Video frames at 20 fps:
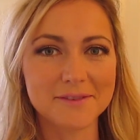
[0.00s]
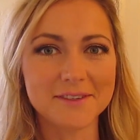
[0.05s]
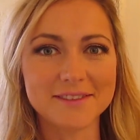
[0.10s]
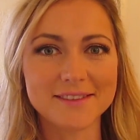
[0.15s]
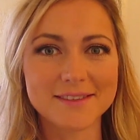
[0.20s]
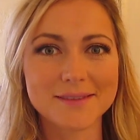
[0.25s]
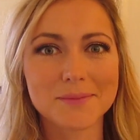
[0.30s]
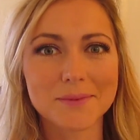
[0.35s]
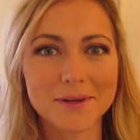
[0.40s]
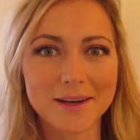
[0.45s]

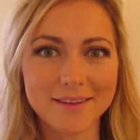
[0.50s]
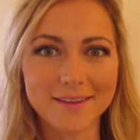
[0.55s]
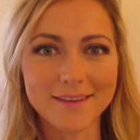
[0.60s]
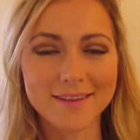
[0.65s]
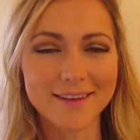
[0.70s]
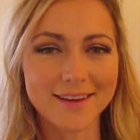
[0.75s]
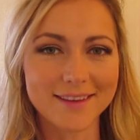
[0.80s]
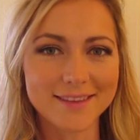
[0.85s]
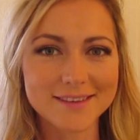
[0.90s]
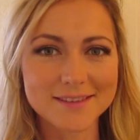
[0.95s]
was what it
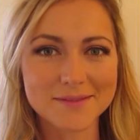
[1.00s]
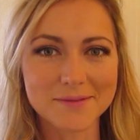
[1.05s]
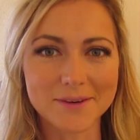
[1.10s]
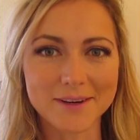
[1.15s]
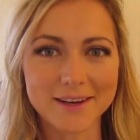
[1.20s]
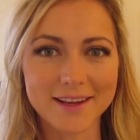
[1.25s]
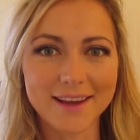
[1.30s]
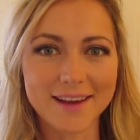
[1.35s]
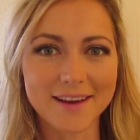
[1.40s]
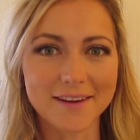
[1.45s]
looked like this
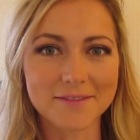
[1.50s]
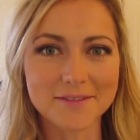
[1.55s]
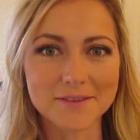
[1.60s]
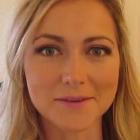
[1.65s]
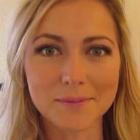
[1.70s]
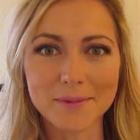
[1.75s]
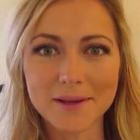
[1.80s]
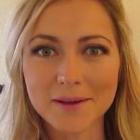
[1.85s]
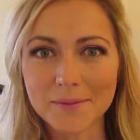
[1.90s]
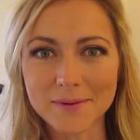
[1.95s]
morning
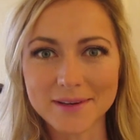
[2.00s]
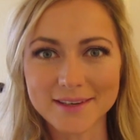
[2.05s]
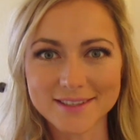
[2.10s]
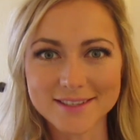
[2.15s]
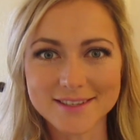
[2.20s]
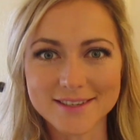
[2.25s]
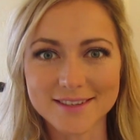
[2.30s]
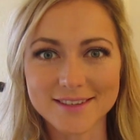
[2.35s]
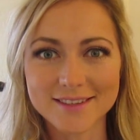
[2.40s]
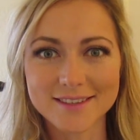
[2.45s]
after we went to
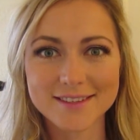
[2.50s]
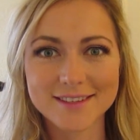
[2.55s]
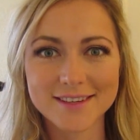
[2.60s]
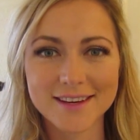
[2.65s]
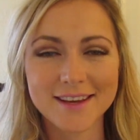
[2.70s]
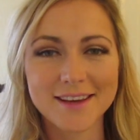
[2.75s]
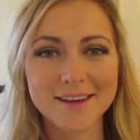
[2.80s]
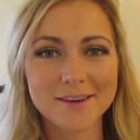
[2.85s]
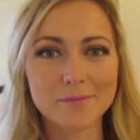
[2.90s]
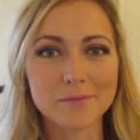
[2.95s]
church.
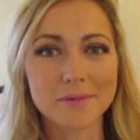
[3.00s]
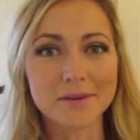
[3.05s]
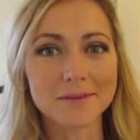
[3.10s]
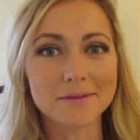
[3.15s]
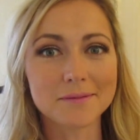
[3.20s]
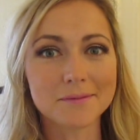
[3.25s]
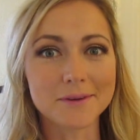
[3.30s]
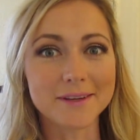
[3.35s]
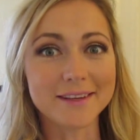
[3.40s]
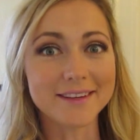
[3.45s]

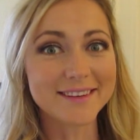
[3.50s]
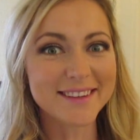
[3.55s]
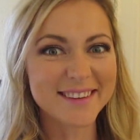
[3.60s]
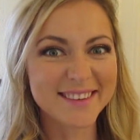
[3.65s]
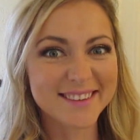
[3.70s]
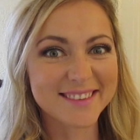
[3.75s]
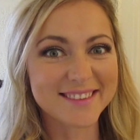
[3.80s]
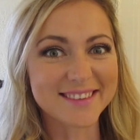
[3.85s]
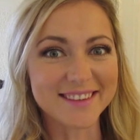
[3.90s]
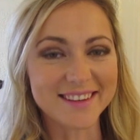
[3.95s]
But what you
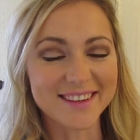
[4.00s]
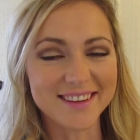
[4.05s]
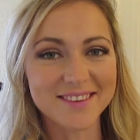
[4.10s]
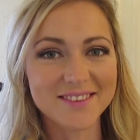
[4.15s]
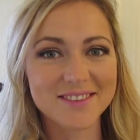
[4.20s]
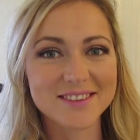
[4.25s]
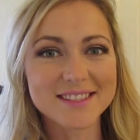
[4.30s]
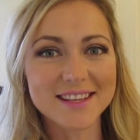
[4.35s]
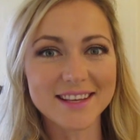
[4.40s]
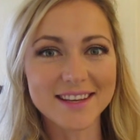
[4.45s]
didn't see
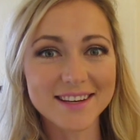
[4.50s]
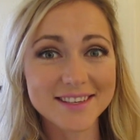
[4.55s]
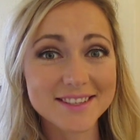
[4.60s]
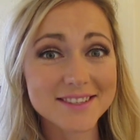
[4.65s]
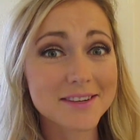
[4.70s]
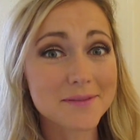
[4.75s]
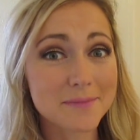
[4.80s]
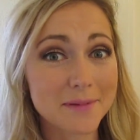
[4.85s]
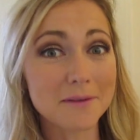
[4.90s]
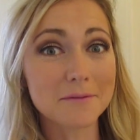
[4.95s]
was that it
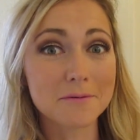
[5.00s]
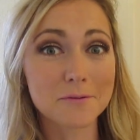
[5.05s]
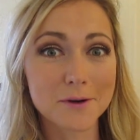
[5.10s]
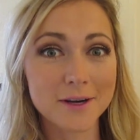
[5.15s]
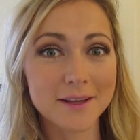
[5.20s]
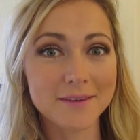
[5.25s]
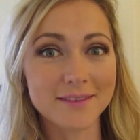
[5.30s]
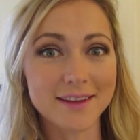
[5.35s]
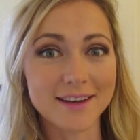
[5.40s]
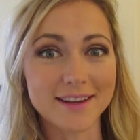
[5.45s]
took about
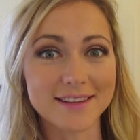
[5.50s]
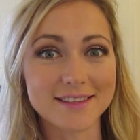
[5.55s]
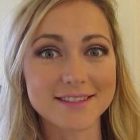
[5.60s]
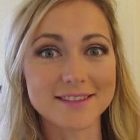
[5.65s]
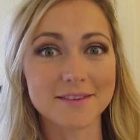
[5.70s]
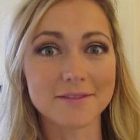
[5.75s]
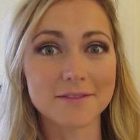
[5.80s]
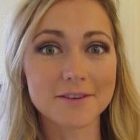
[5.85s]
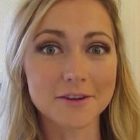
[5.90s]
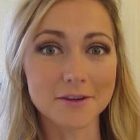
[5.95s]
40 minutes
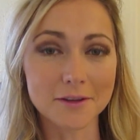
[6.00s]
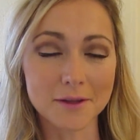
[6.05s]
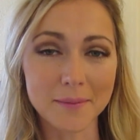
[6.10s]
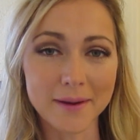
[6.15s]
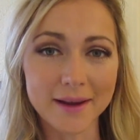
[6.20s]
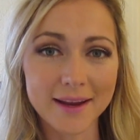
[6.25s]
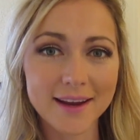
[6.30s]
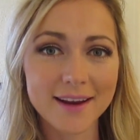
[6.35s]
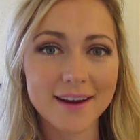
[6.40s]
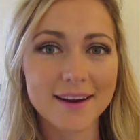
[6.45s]
of curling
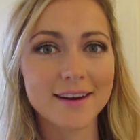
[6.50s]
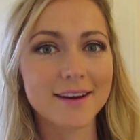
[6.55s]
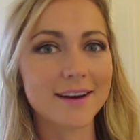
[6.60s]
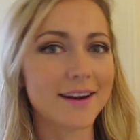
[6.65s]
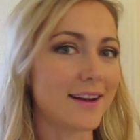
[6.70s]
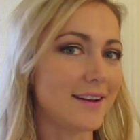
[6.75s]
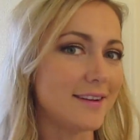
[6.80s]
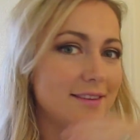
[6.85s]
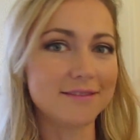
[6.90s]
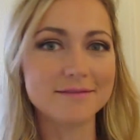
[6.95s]
my
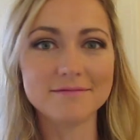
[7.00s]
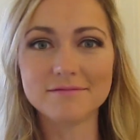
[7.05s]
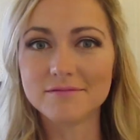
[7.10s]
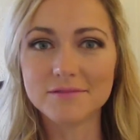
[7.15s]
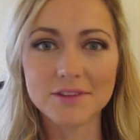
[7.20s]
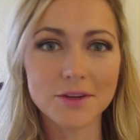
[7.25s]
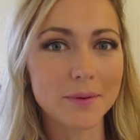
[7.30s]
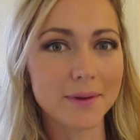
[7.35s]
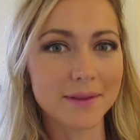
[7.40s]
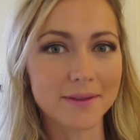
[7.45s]
hair and
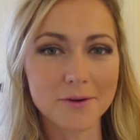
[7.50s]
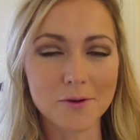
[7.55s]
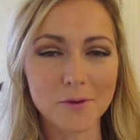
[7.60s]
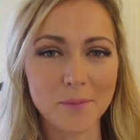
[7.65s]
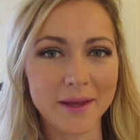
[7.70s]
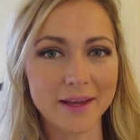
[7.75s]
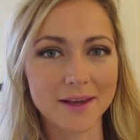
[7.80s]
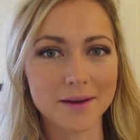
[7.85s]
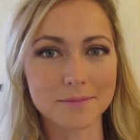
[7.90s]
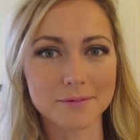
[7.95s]
doing the whole
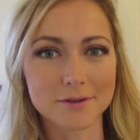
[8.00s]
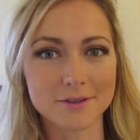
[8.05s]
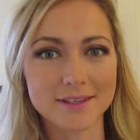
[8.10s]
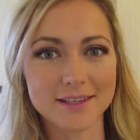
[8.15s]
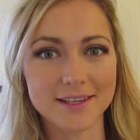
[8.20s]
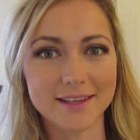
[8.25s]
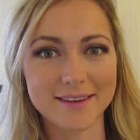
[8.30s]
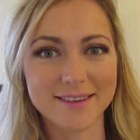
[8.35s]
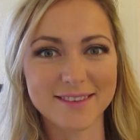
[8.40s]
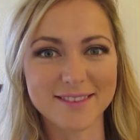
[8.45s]
makeup
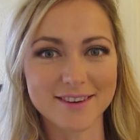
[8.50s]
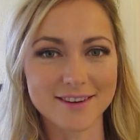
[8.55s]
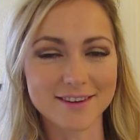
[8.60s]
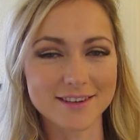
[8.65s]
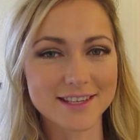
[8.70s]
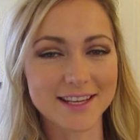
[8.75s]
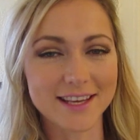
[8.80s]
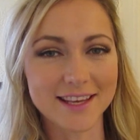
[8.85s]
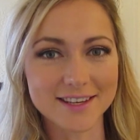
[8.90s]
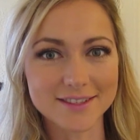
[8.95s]
routine in order
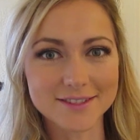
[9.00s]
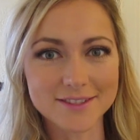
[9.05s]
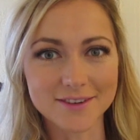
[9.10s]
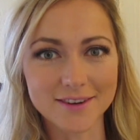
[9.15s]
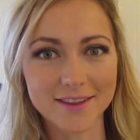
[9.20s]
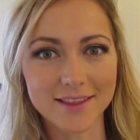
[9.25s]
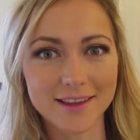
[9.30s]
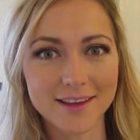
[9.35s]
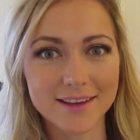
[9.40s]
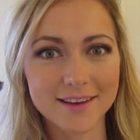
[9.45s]
to get a
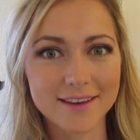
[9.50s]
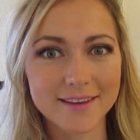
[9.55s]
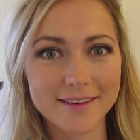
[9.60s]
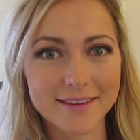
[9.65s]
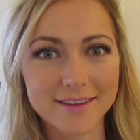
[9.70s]
certain look.